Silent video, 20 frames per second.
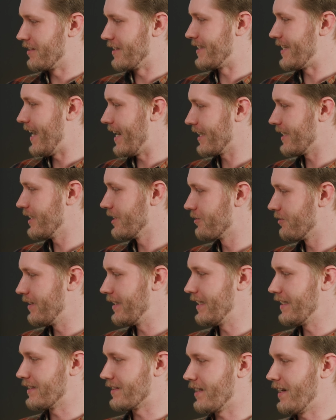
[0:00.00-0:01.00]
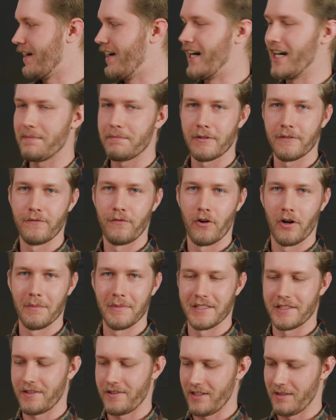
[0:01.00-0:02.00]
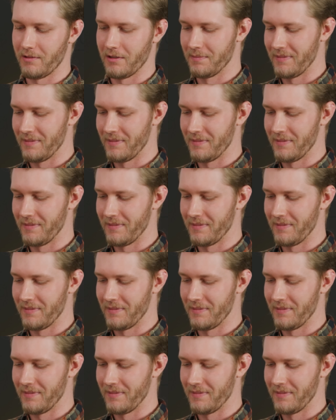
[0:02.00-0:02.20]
the Tech Ingredients High Performance Thermal